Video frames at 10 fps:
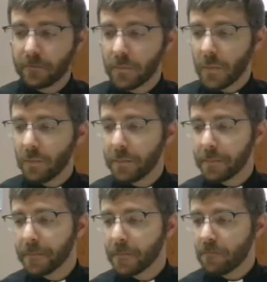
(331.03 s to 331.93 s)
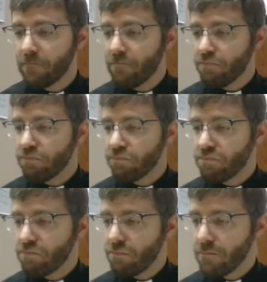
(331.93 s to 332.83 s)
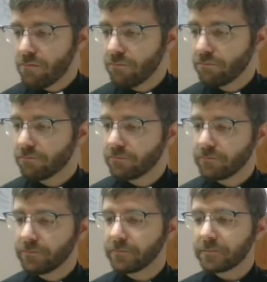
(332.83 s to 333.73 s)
[no speech]